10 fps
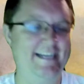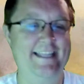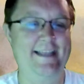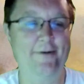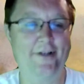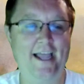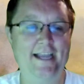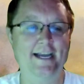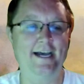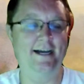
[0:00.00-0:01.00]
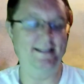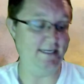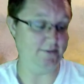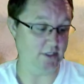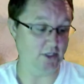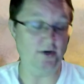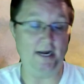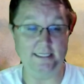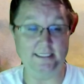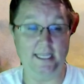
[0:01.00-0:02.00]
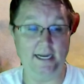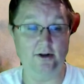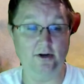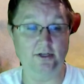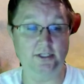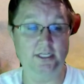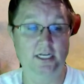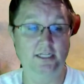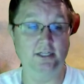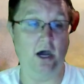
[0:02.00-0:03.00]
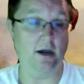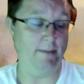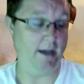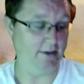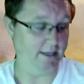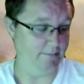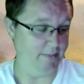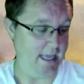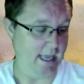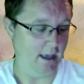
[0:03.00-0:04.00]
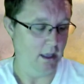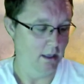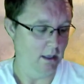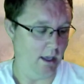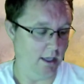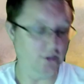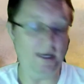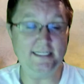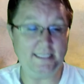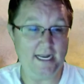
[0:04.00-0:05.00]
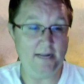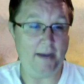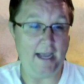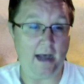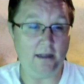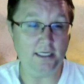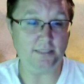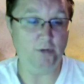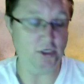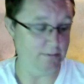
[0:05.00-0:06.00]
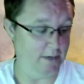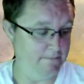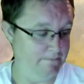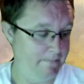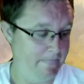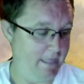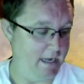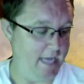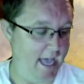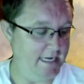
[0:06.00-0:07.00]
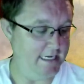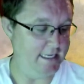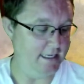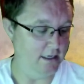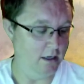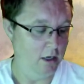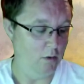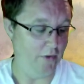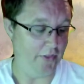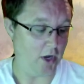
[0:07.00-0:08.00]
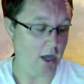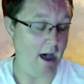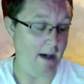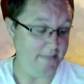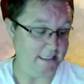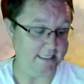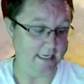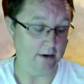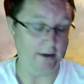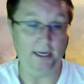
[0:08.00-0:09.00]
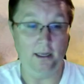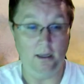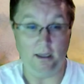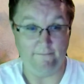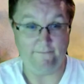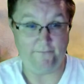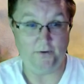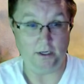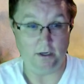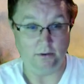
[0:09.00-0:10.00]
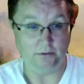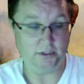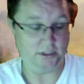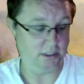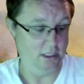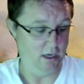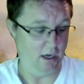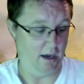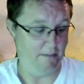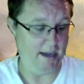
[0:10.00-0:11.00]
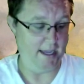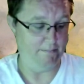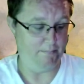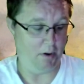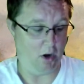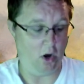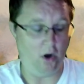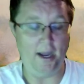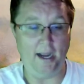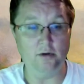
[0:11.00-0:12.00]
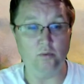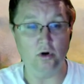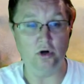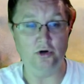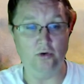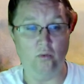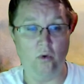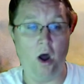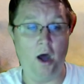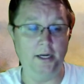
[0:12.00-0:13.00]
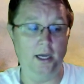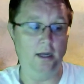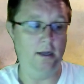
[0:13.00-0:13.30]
They were like, uh, that's what the translators talk about it being. Uh, translated by Alex Bushman and edited with a commentary and footnotes uh, by Paul Edward Rana.